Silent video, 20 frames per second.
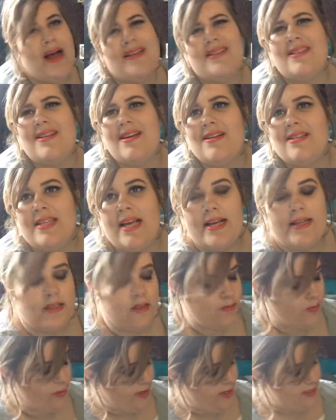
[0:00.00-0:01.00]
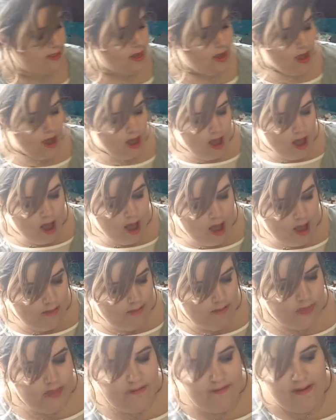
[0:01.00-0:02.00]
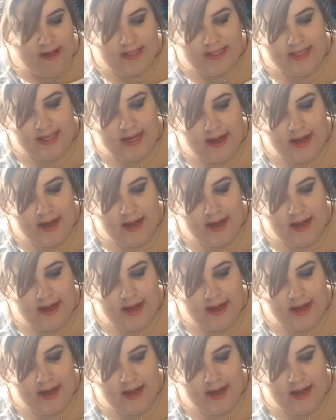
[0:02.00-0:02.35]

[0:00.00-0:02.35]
Asda, Sainsbury's. The first